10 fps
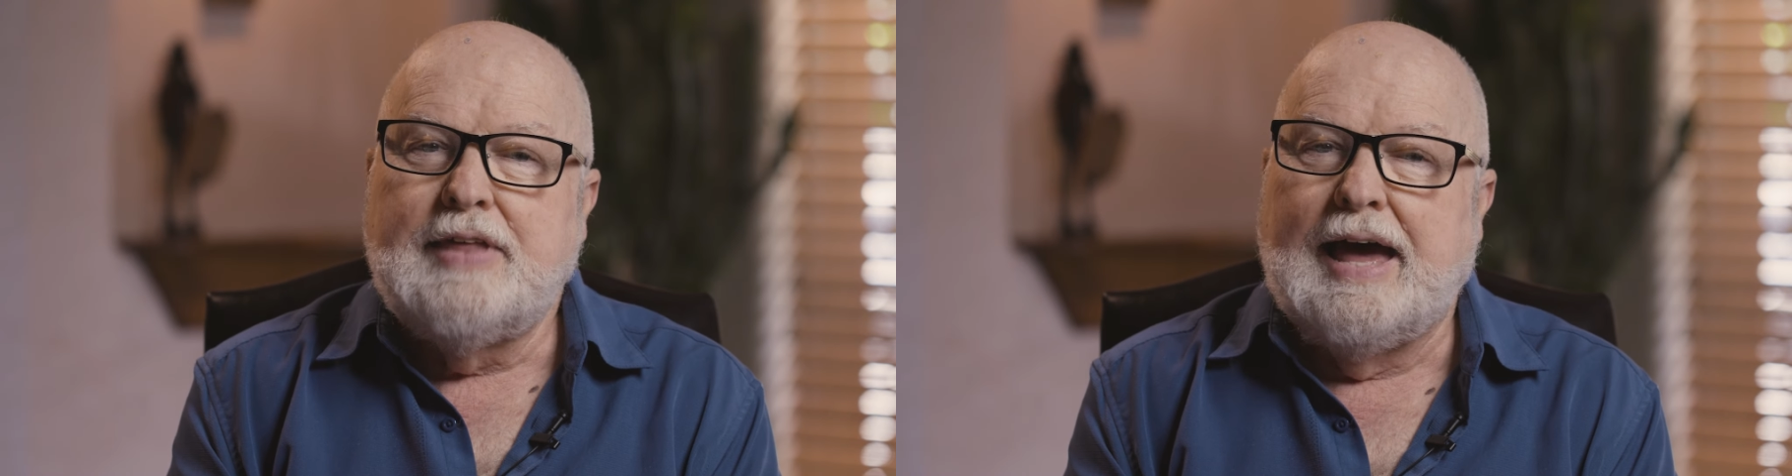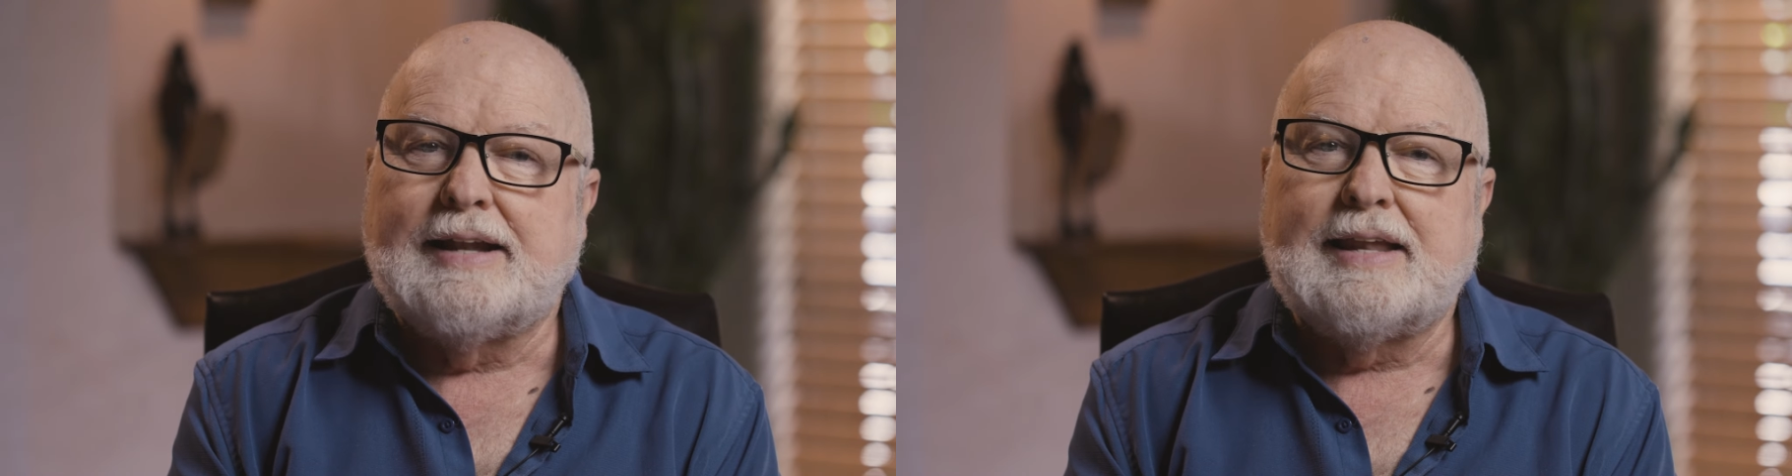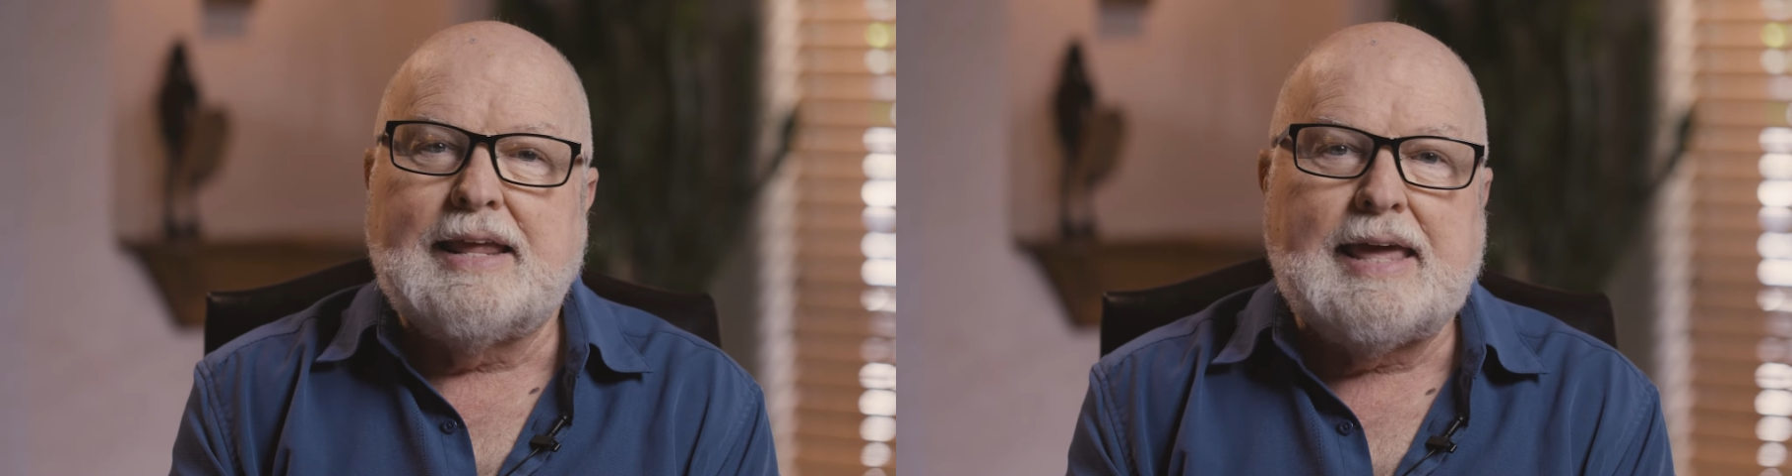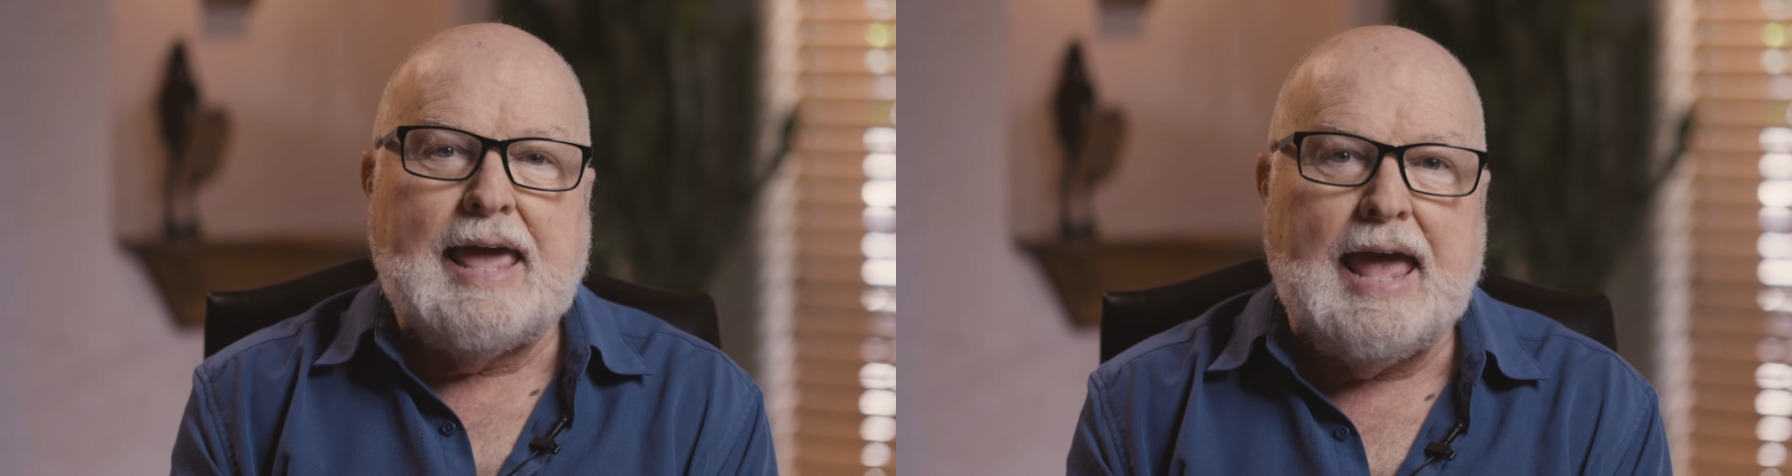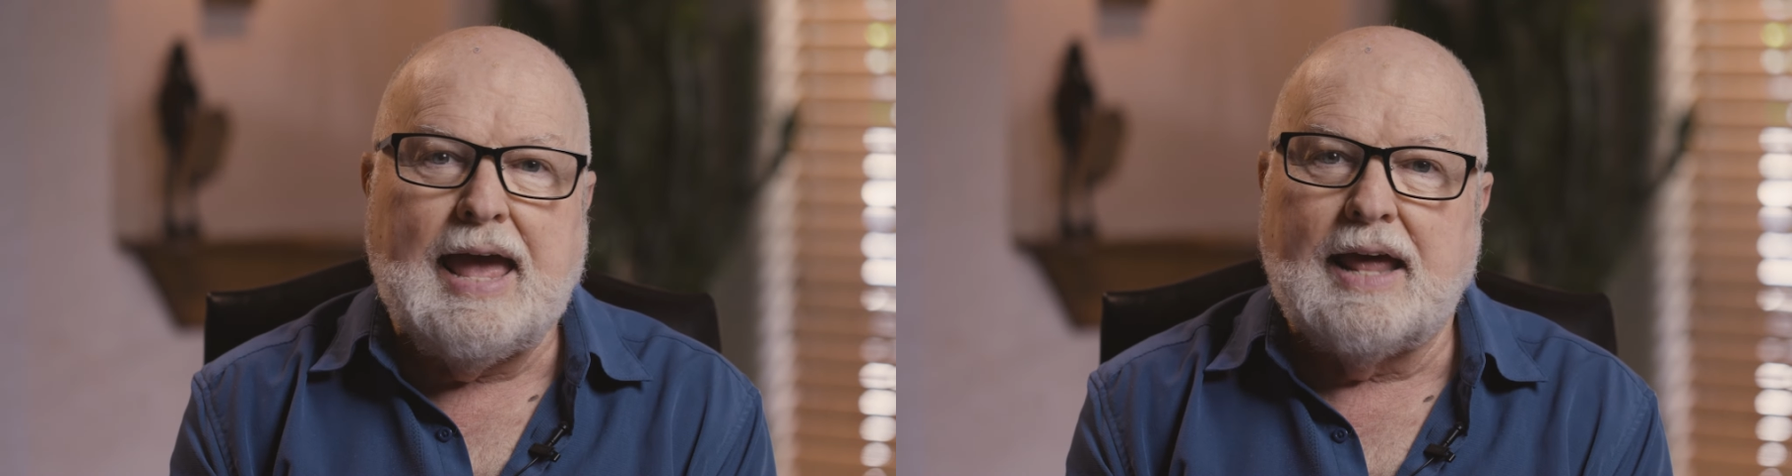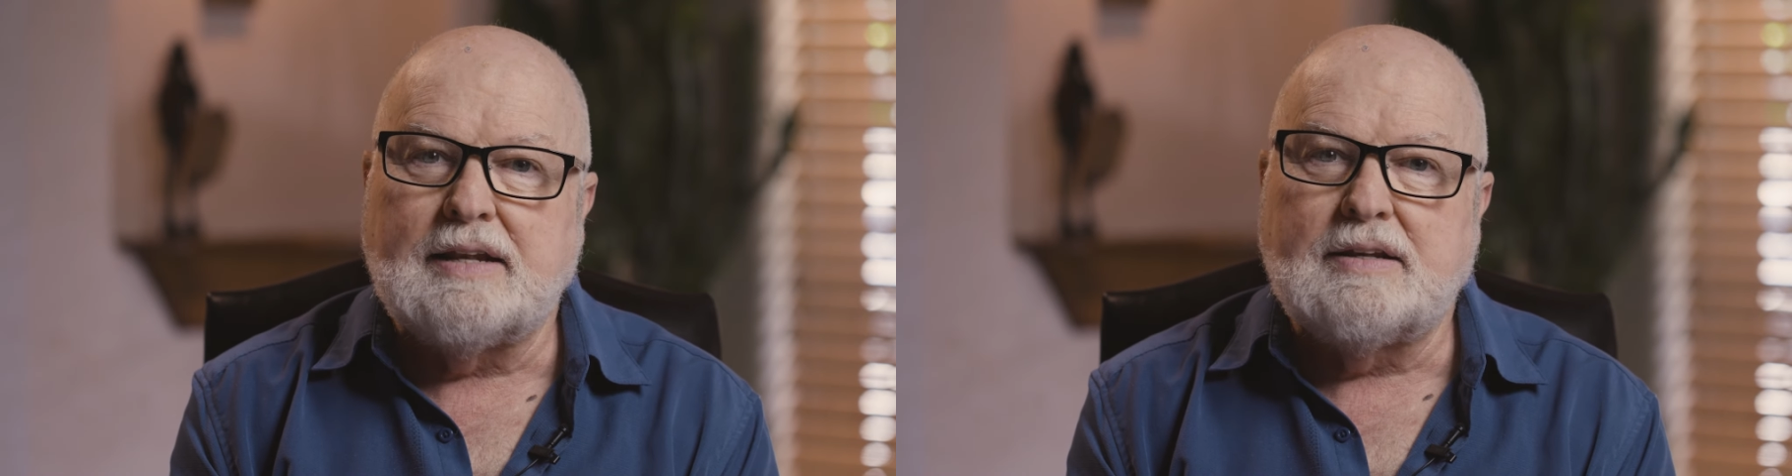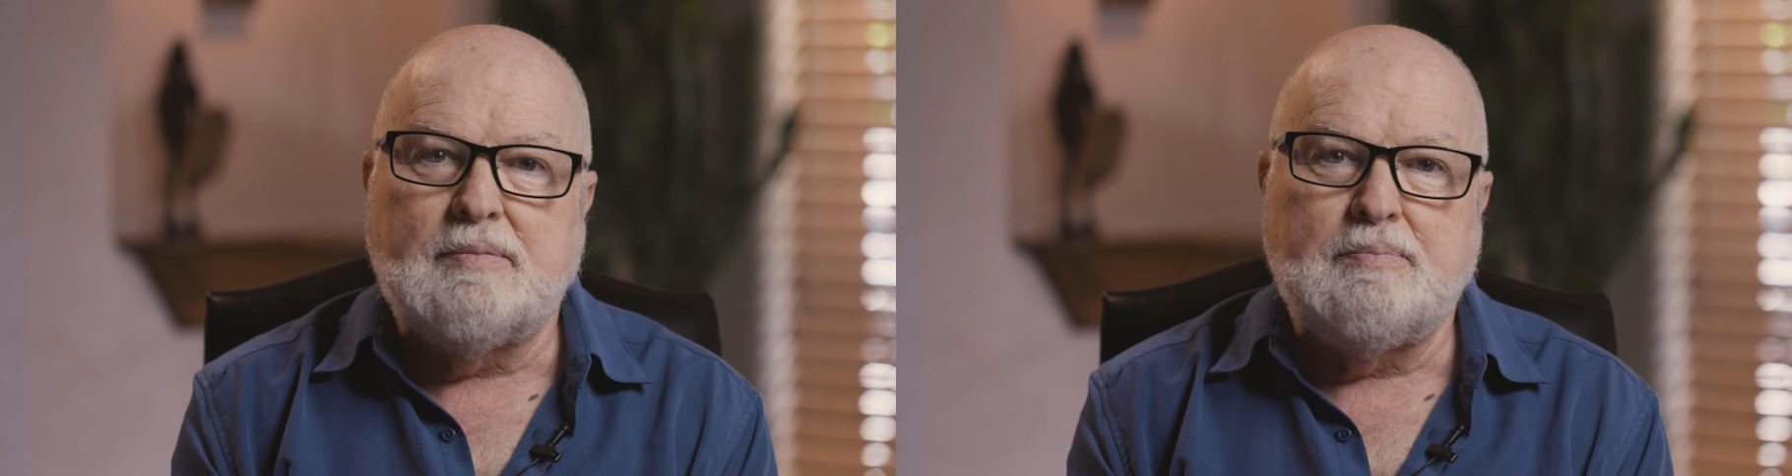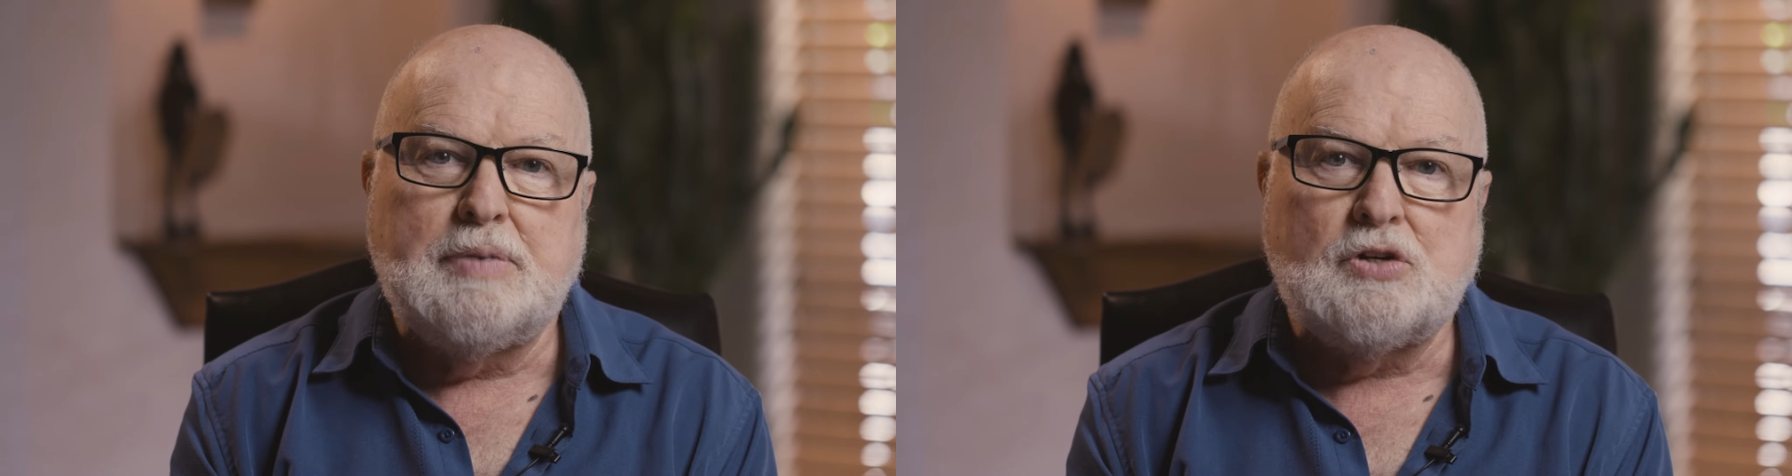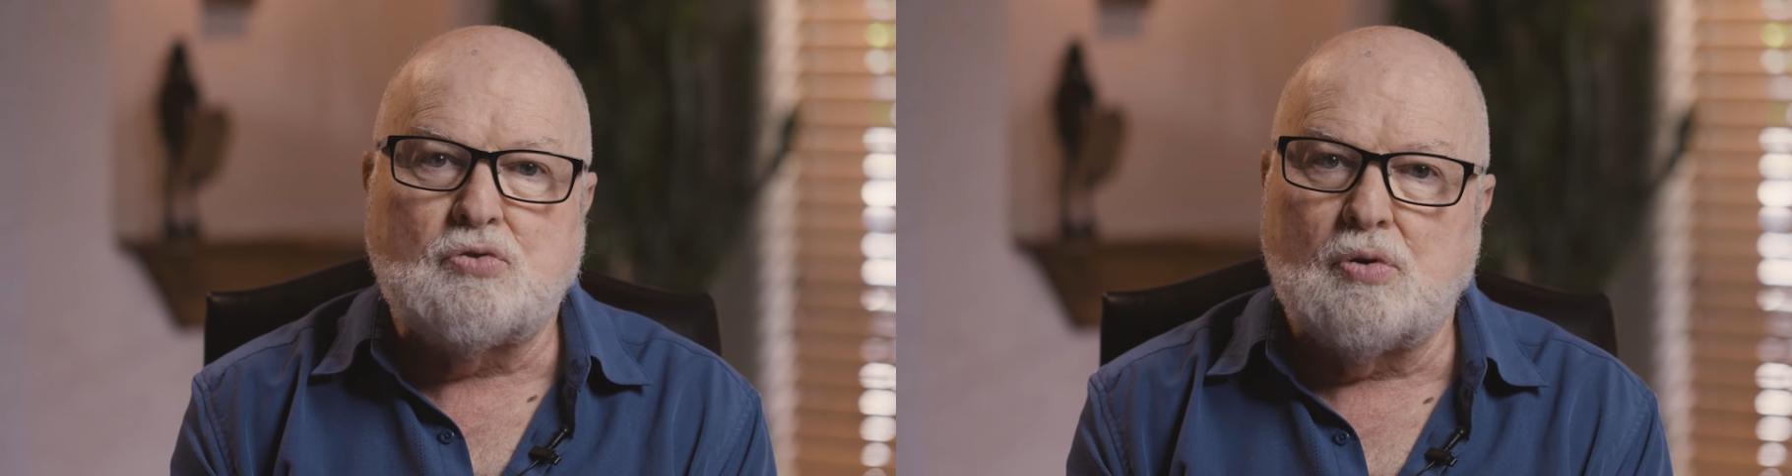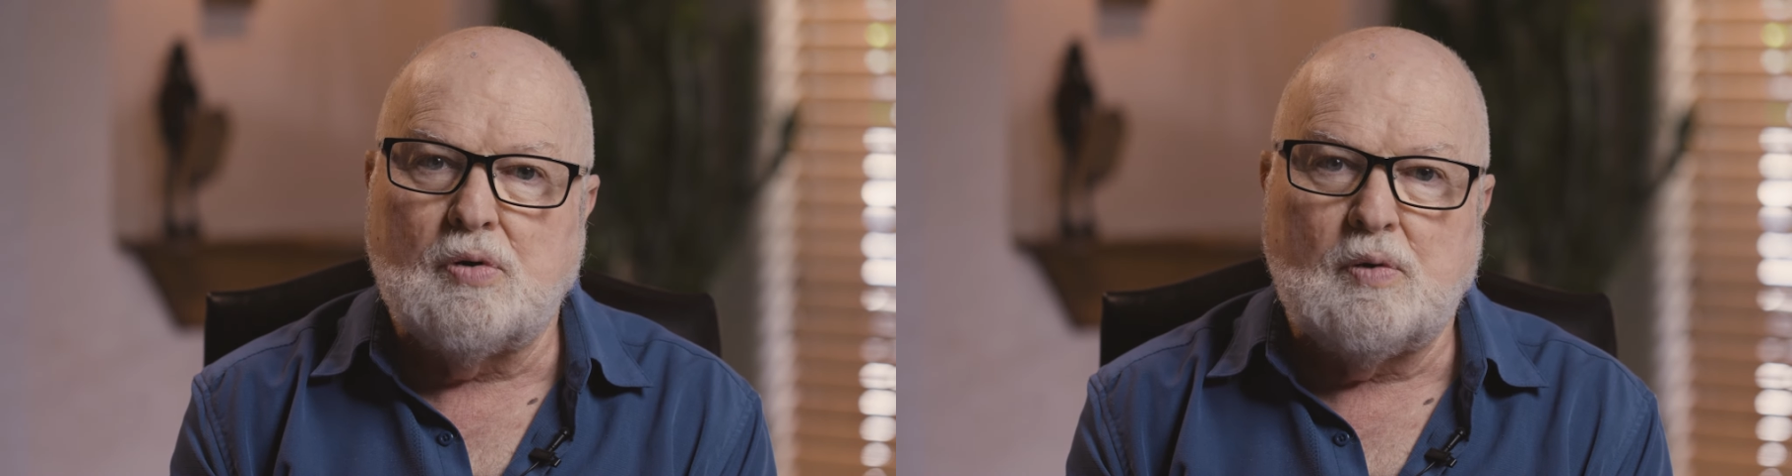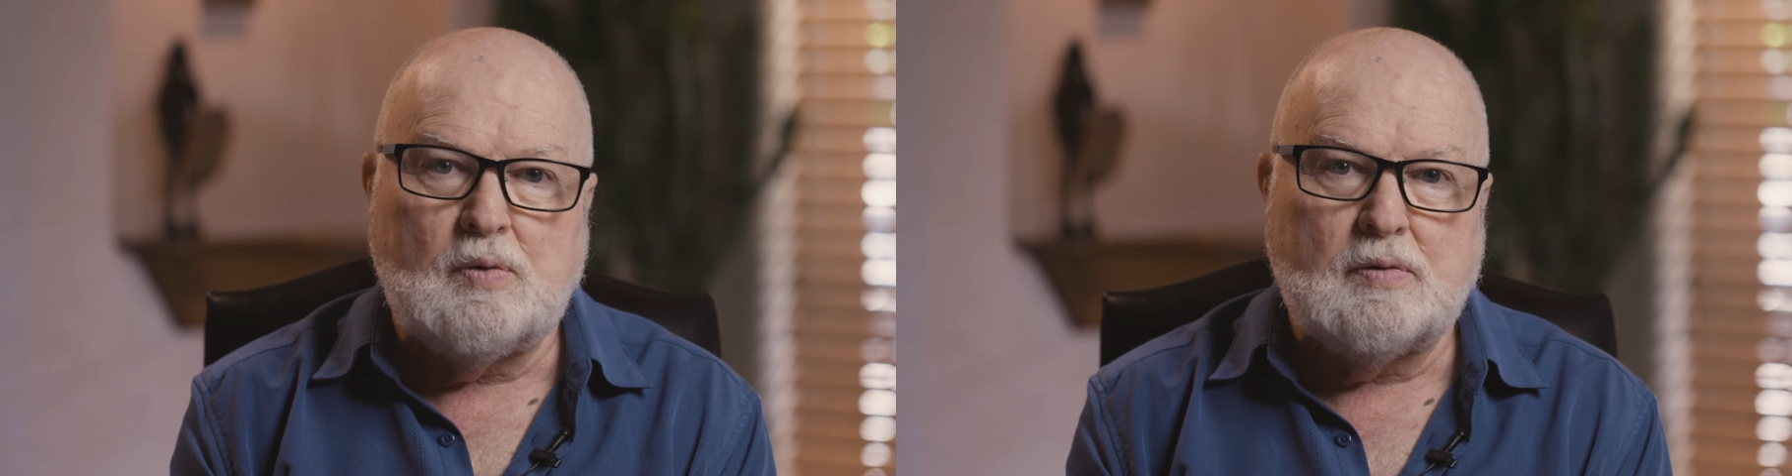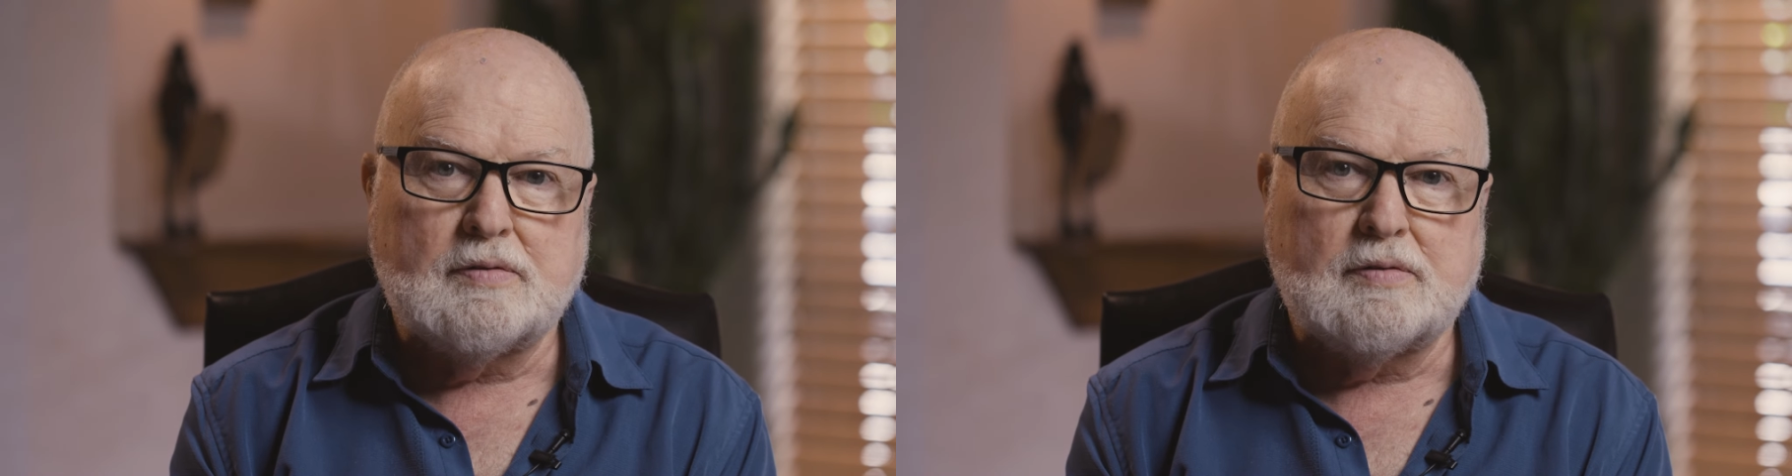that can't be true.